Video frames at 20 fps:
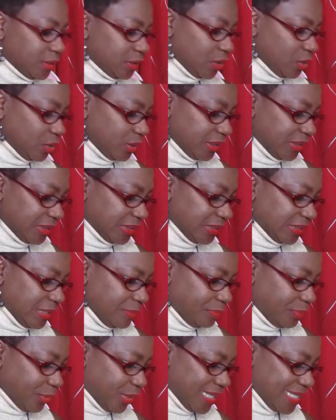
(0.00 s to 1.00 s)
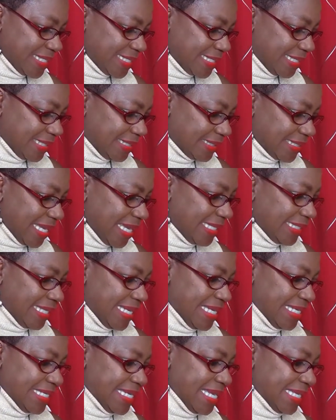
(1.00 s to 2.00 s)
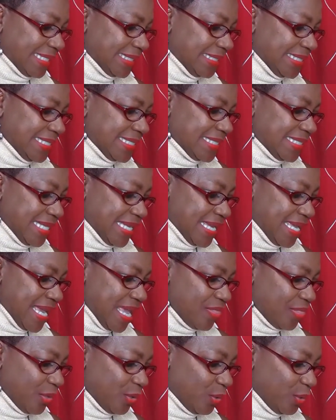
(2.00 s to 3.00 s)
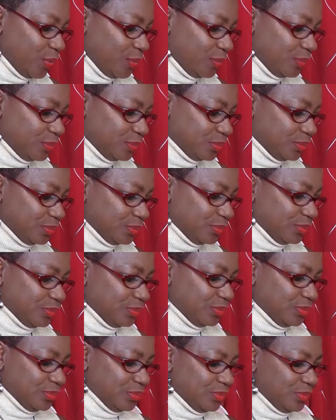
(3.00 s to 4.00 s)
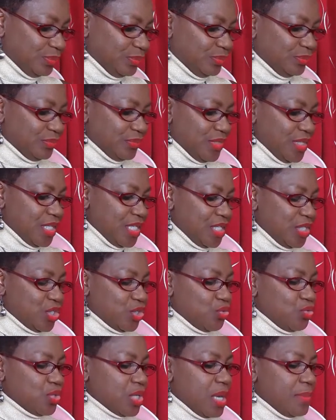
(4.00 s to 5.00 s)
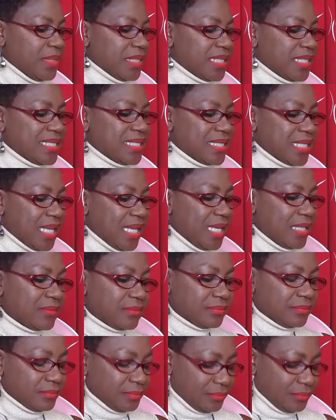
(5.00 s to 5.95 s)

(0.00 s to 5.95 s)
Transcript: So this is a bracelet and a necklace together. These two come as a set.